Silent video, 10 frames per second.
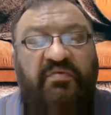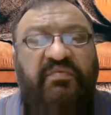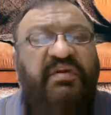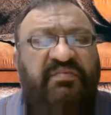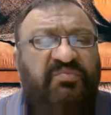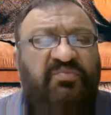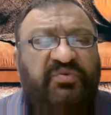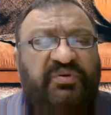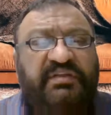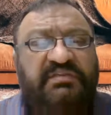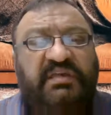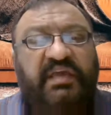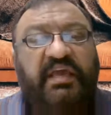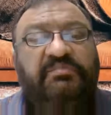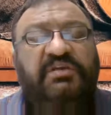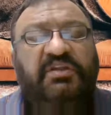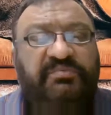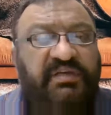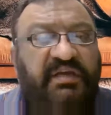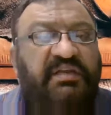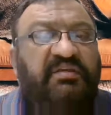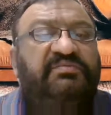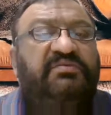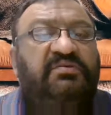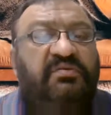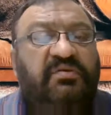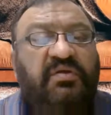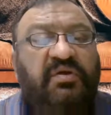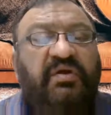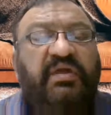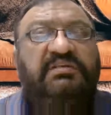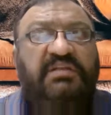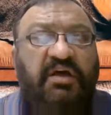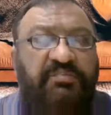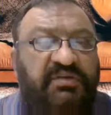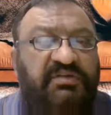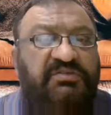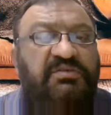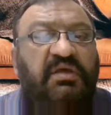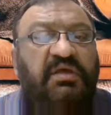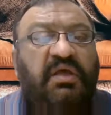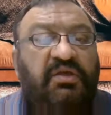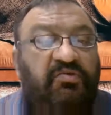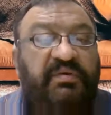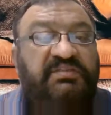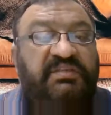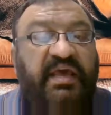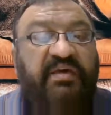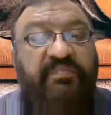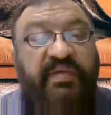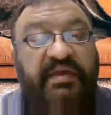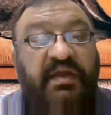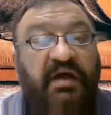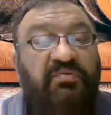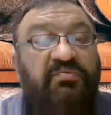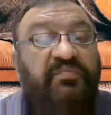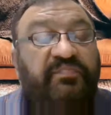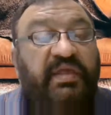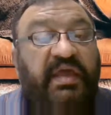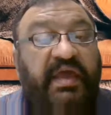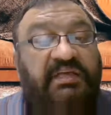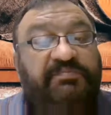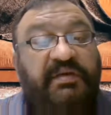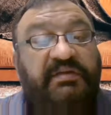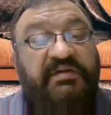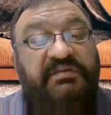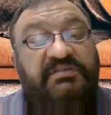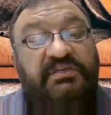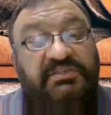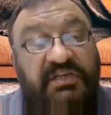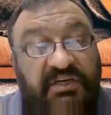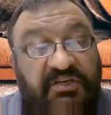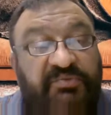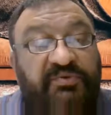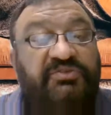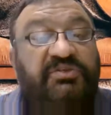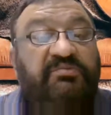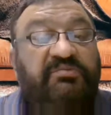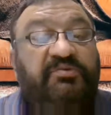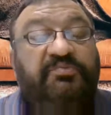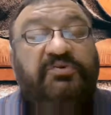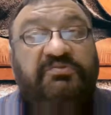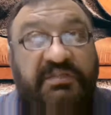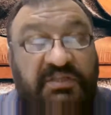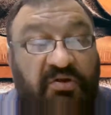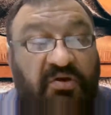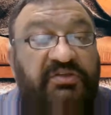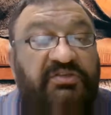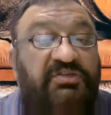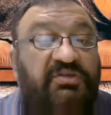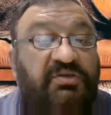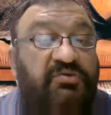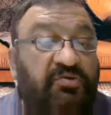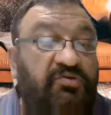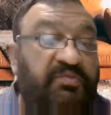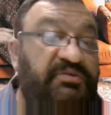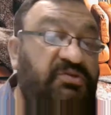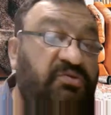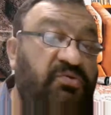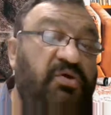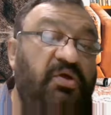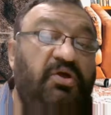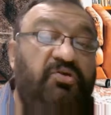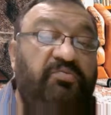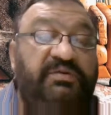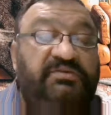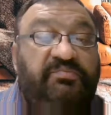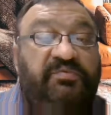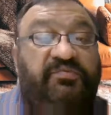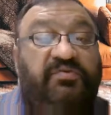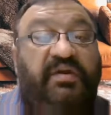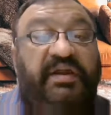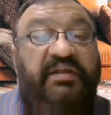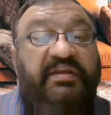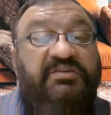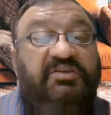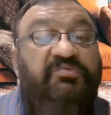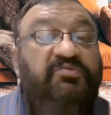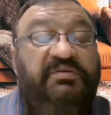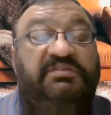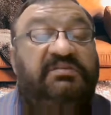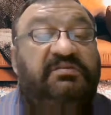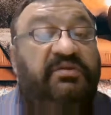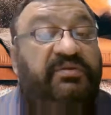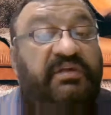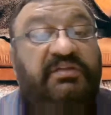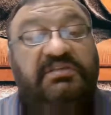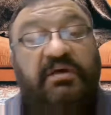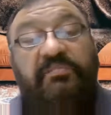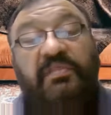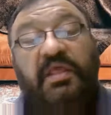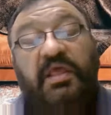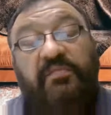whatever mode it is. Aims and objectives, okay, synopsis, you must have background, expected research contribution, proposed methodology, you must know, before writing research, you must read some